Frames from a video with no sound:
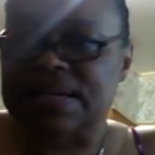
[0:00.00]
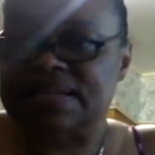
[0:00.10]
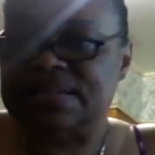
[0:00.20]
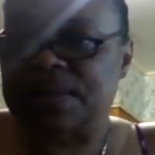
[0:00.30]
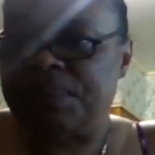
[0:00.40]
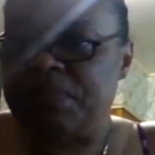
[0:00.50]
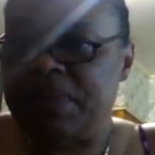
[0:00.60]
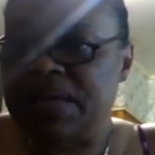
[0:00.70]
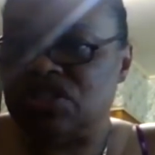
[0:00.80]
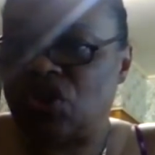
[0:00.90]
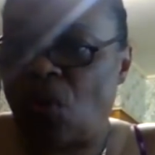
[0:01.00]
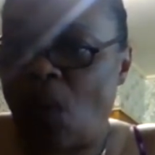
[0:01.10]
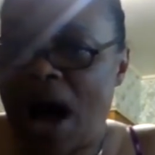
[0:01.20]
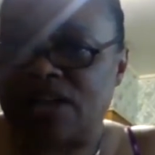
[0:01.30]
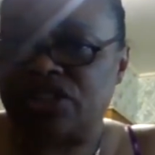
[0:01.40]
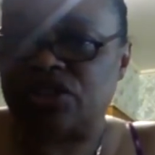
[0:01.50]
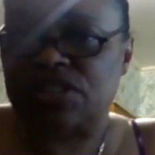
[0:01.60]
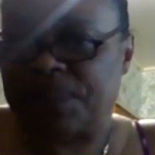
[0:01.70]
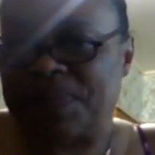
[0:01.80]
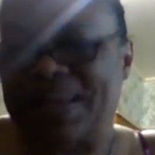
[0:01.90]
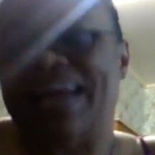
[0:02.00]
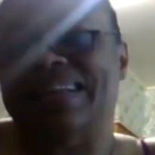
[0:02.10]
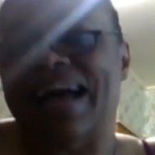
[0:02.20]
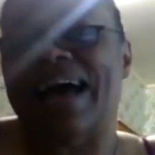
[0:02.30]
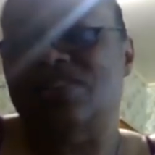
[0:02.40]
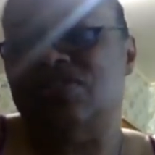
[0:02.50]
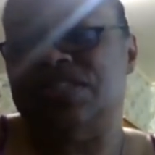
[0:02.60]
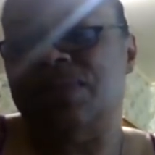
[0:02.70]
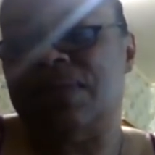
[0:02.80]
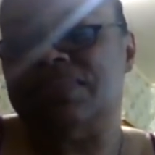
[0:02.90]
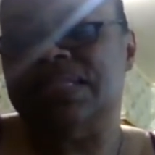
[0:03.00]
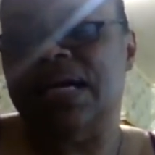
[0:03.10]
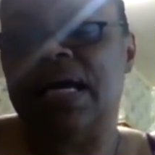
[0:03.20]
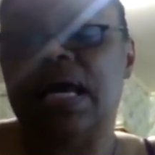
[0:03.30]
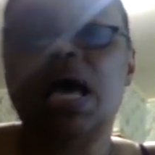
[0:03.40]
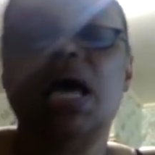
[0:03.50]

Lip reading: and supplement squash or something like that. You see what I'm saying?